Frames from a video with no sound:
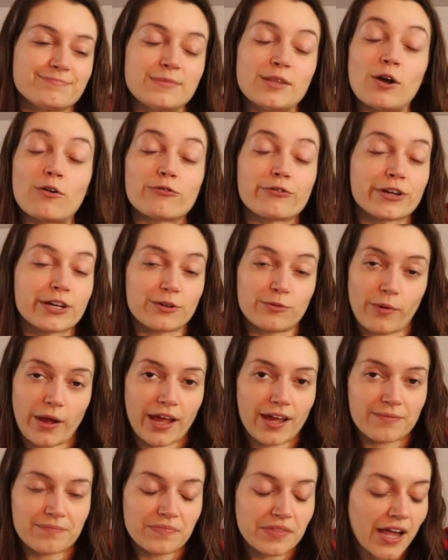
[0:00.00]
No freaking
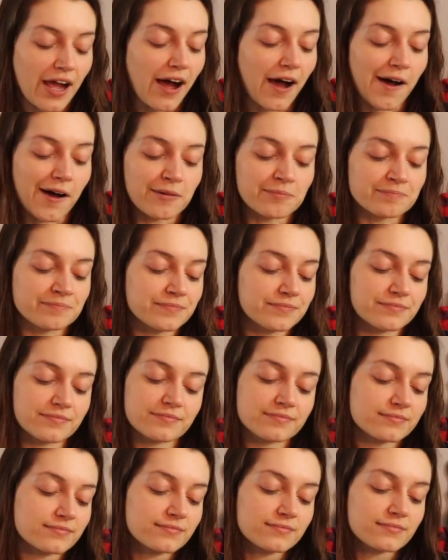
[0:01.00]
way. Um,
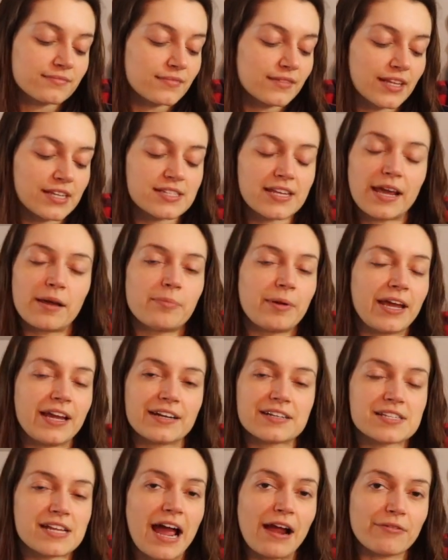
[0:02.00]
this
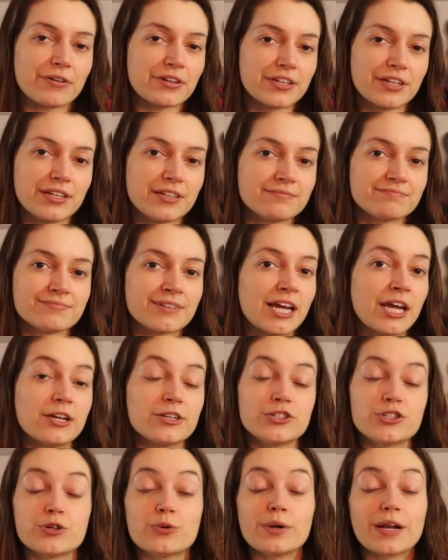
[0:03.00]
campaign is not really
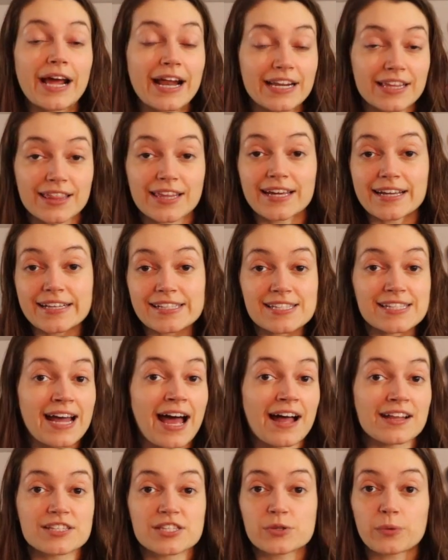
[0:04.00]
doing anything. It's
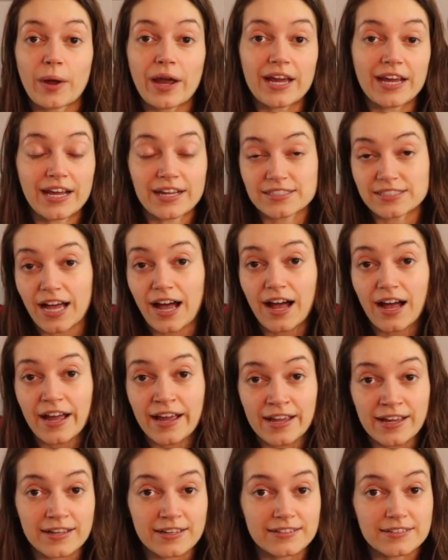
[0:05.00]
not swaying
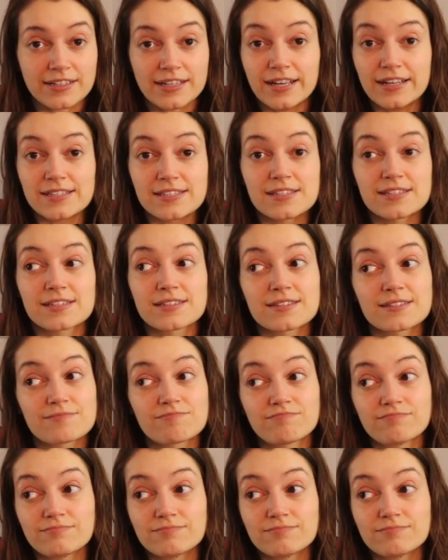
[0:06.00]
Ty. It's